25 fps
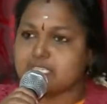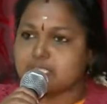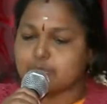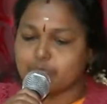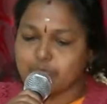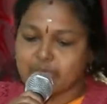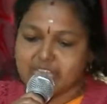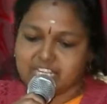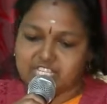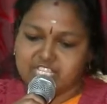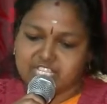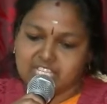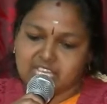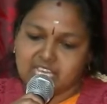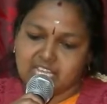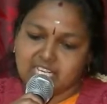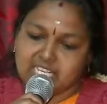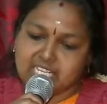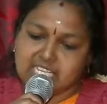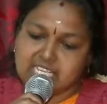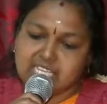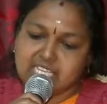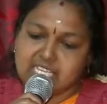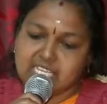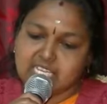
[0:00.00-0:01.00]
Vaishali,
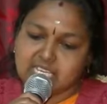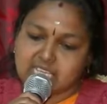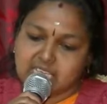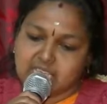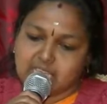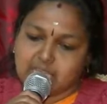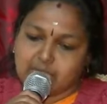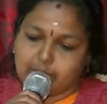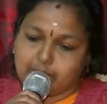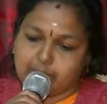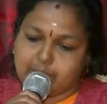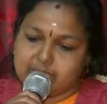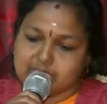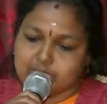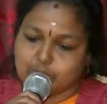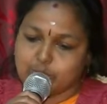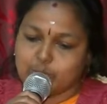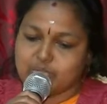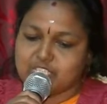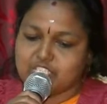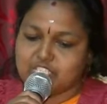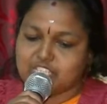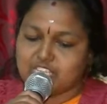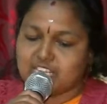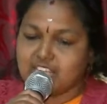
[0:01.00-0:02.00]
Ms.
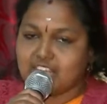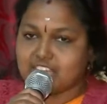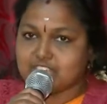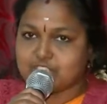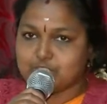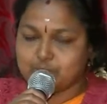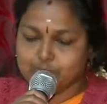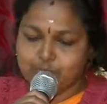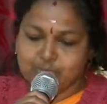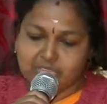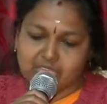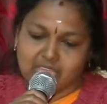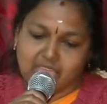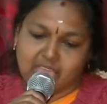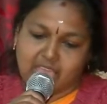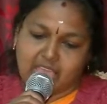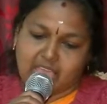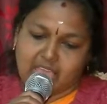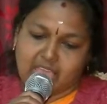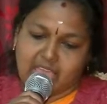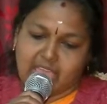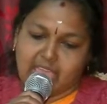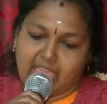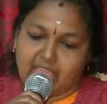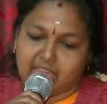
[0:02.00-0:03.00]
Vijayalakshmi,
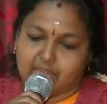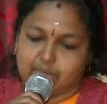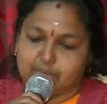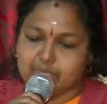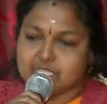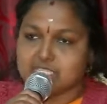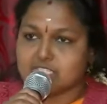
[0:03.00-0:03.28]
and Ms.